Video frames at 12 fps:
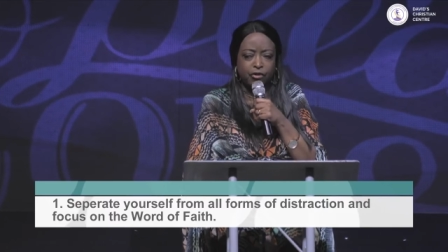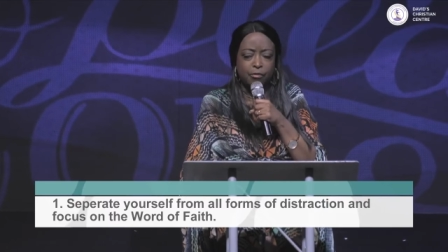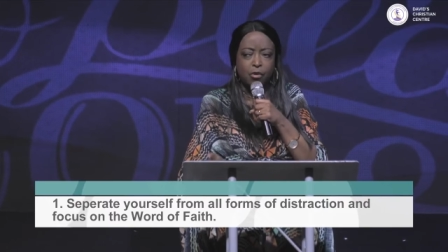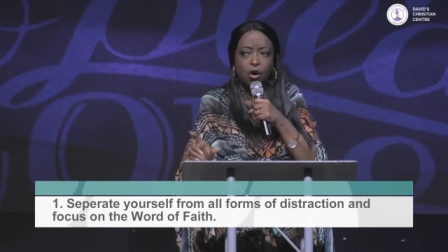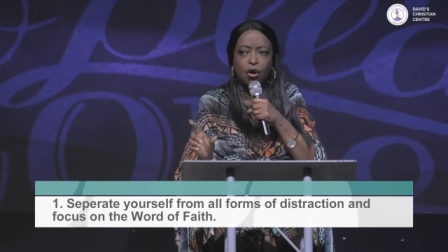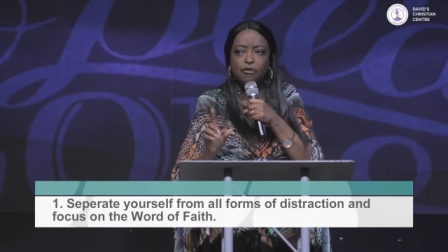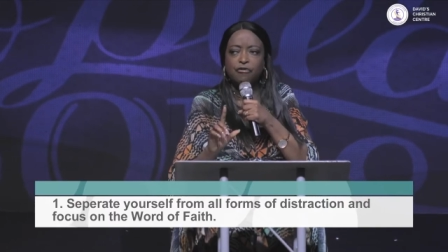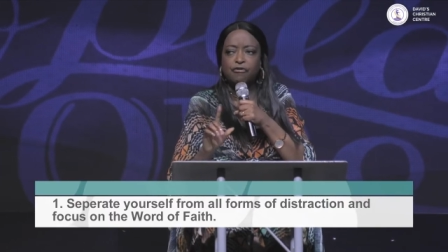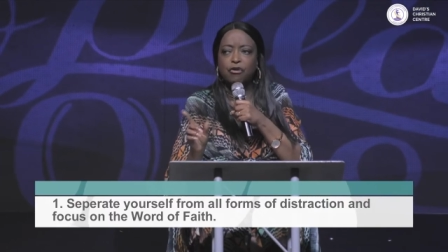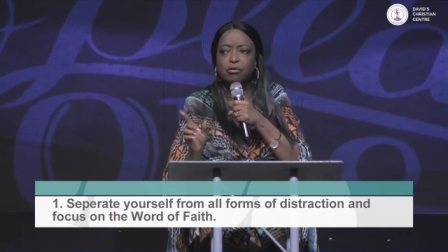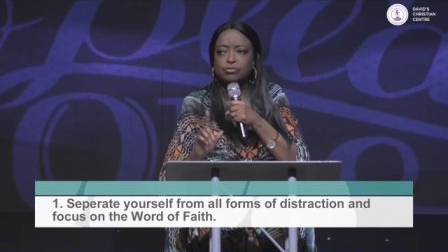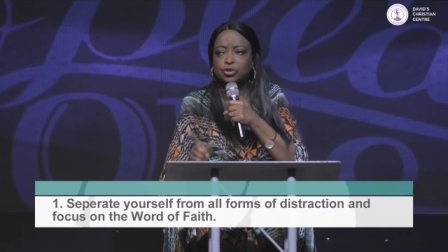from all
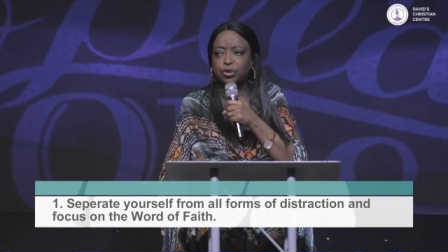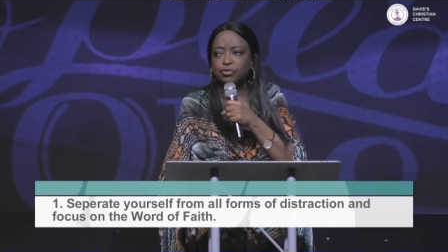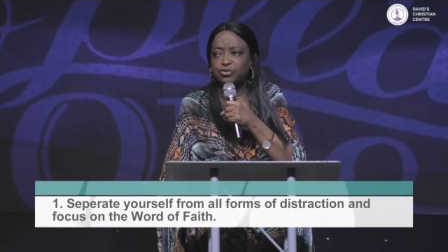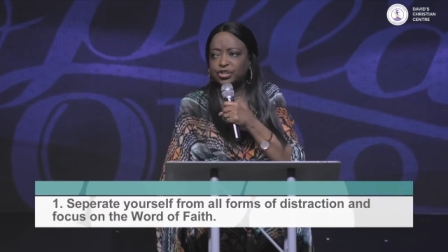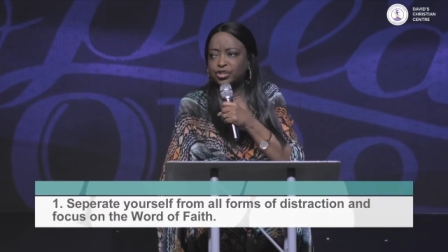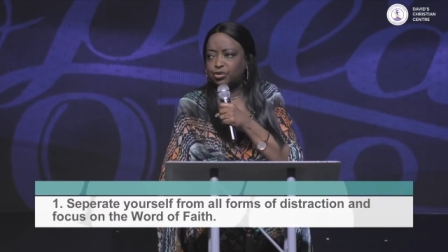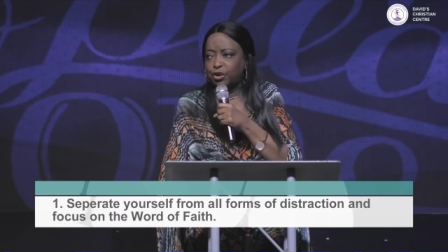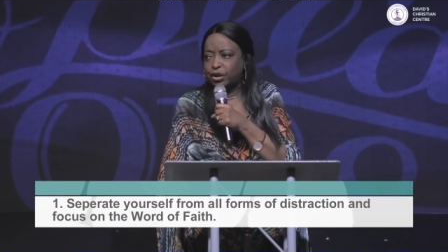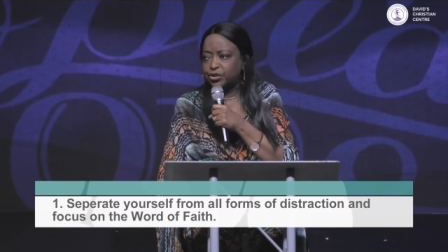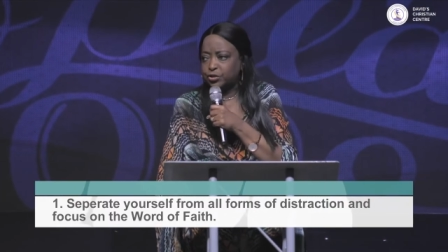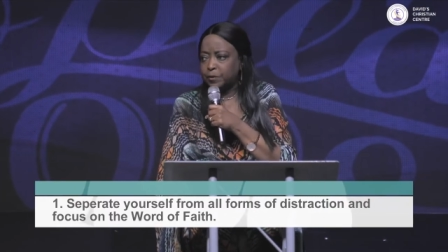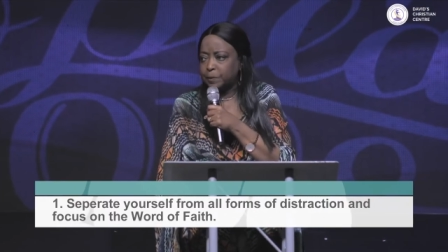forms of
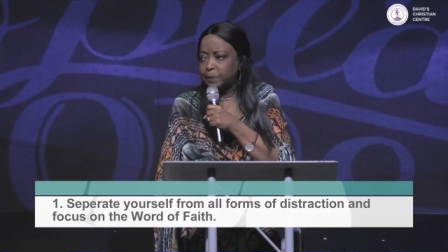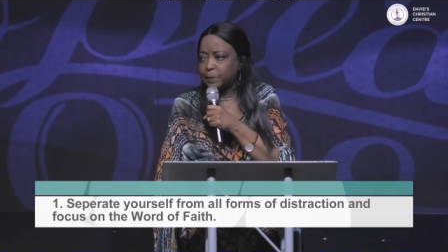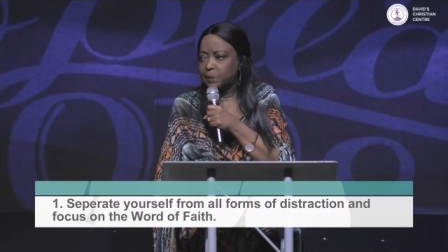distraction